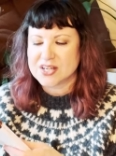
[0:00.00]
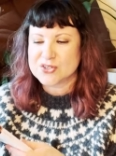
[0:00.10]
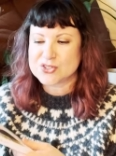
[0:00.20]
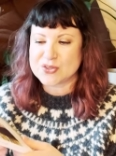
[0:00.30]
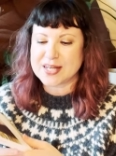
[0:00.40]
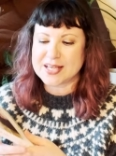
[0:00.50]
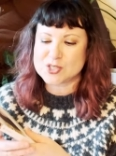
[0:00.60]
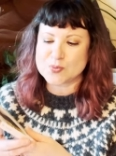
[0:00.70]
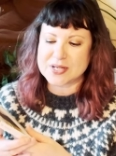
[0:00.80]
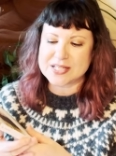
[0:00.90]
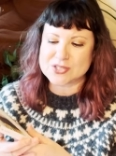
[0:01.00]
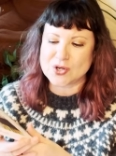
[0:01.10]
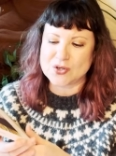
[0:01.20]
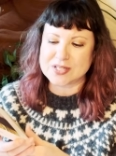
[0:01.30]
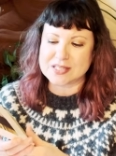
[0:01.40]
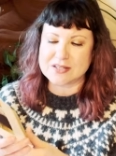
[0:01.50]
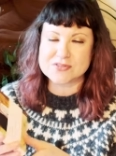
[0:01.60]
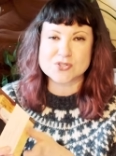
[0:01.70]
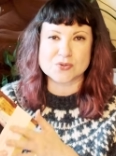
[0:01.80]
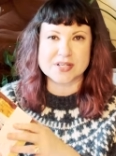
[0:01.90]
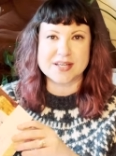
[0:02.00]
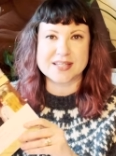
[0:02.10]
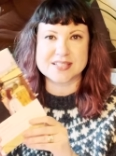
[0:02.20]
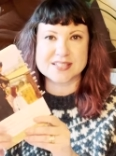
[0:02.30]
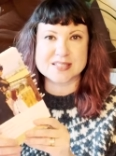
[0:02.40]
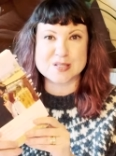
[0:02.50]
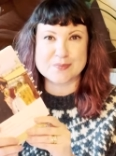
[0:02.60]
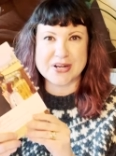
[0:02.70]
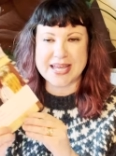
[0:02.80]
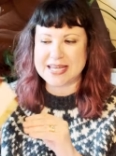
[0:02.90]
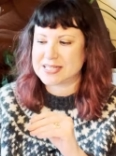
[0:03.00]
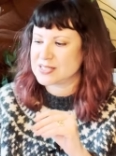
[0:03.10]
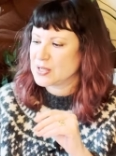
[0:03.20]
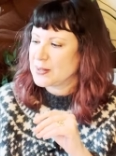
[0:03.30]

So the next one is called A Love Story, and this is number eight.